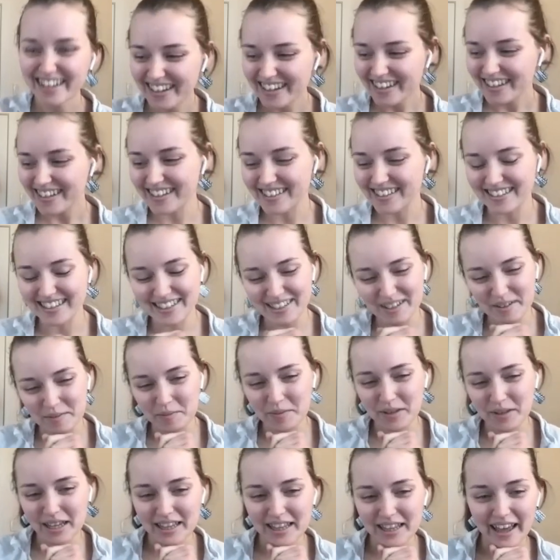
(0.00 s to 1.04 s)
Because they didn't
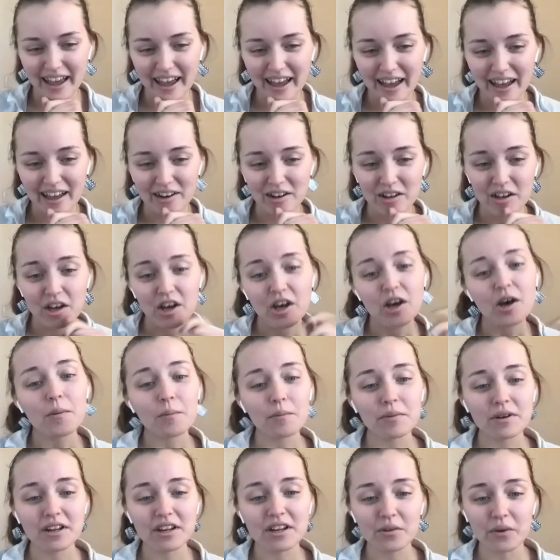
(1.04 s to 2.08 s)
play the ad.
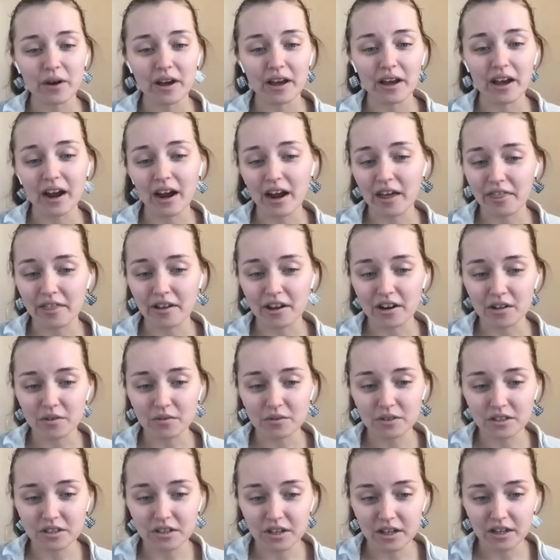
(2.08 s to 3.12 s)
But anyway, I thought it
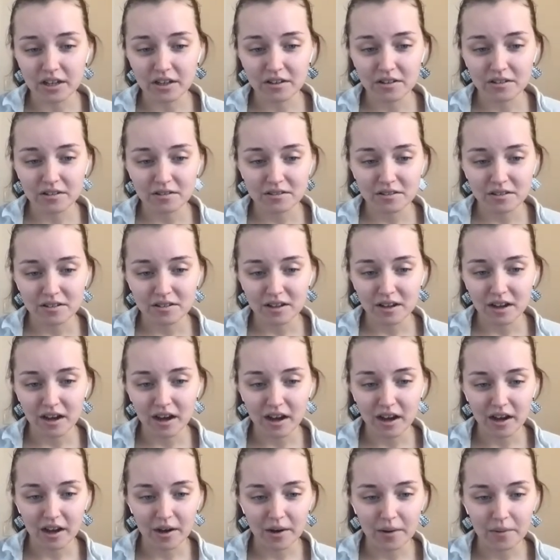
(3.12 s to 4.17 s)
was good.
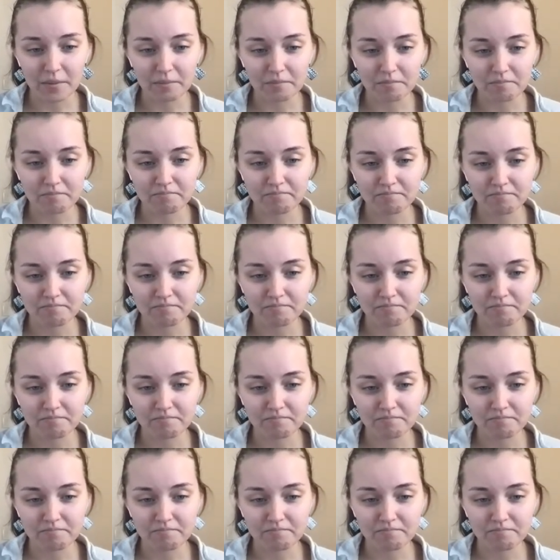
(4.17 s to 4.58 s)
Um,